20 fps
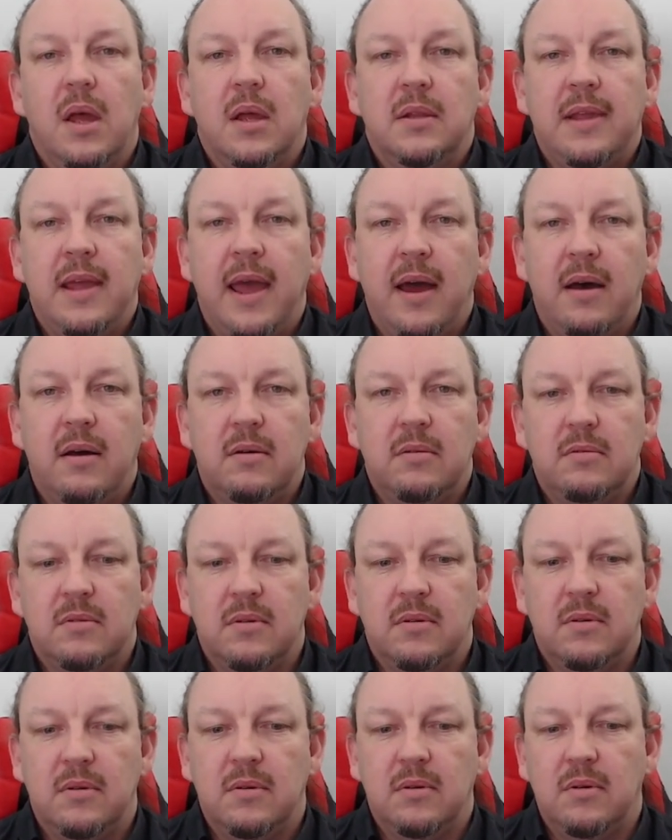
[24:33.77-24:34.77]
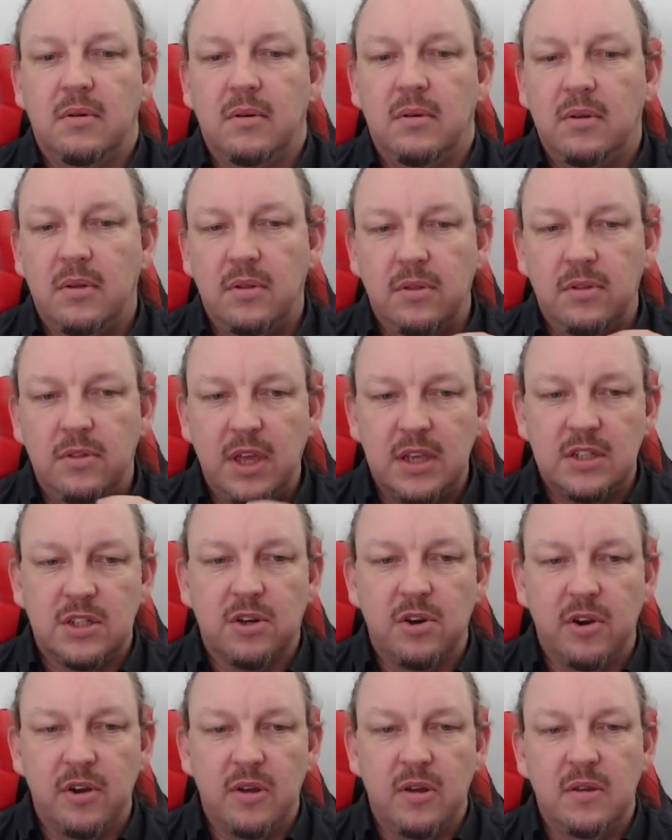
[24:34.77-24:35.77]
Now, this
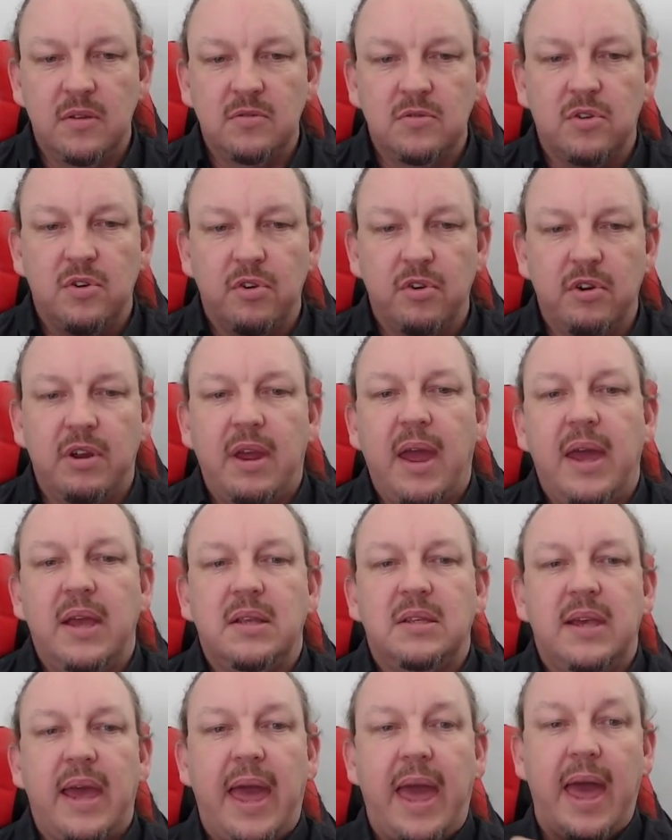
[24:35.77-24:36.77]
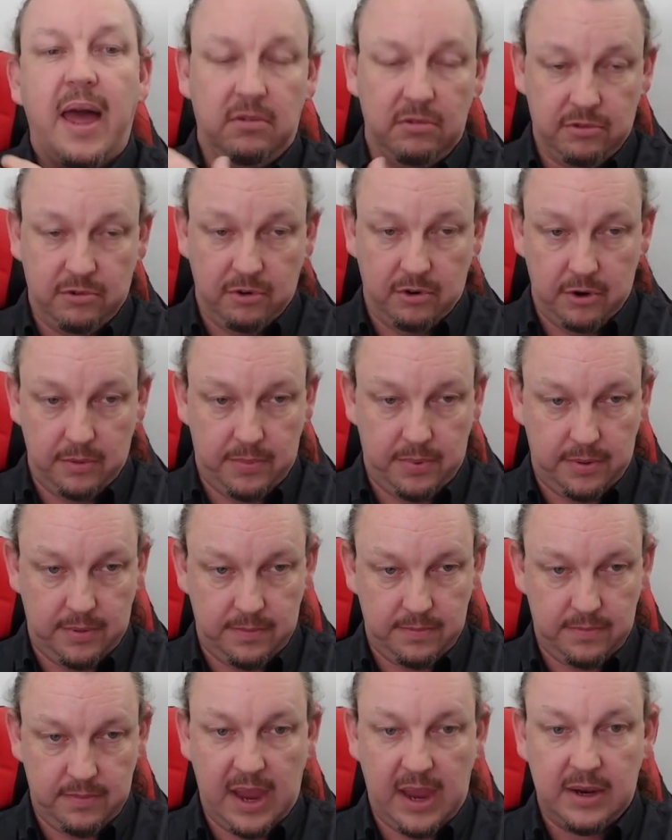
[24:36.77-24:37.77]
can create outgroup
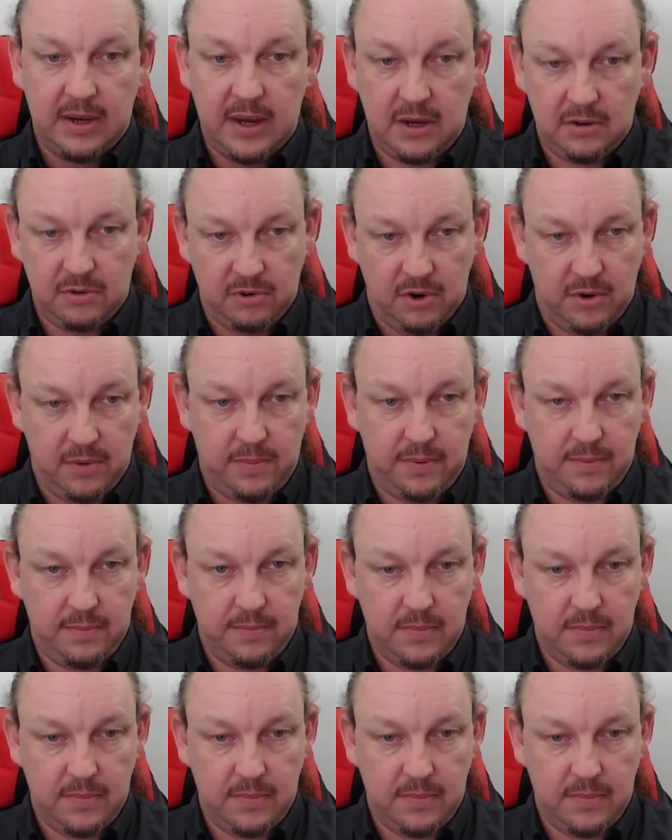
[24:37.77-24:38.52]
and in-group.